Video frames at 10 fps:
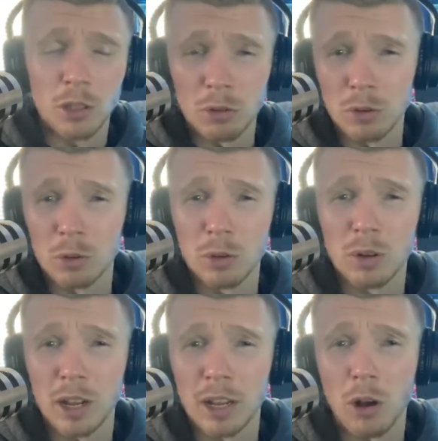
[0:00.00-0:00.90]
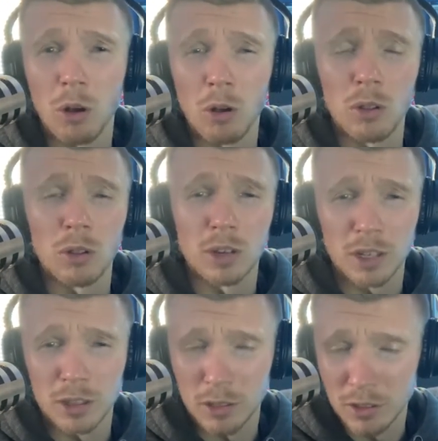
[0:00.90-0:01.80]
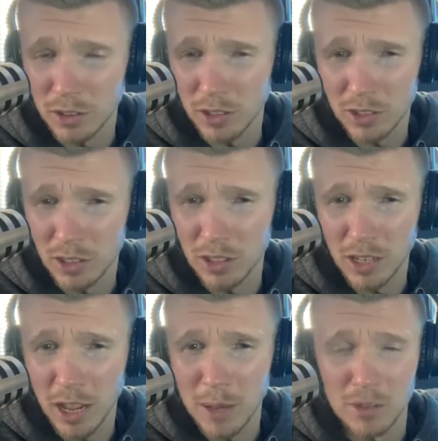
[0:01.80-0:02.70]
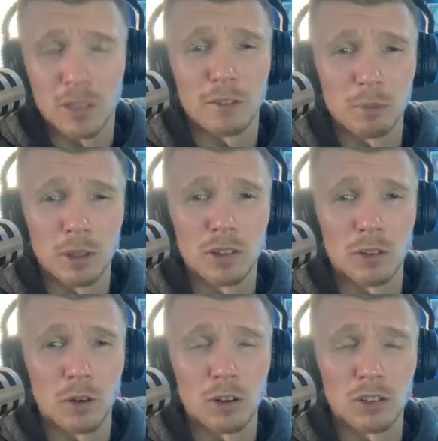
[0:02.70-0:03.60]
through in all 16 games that they've played so far.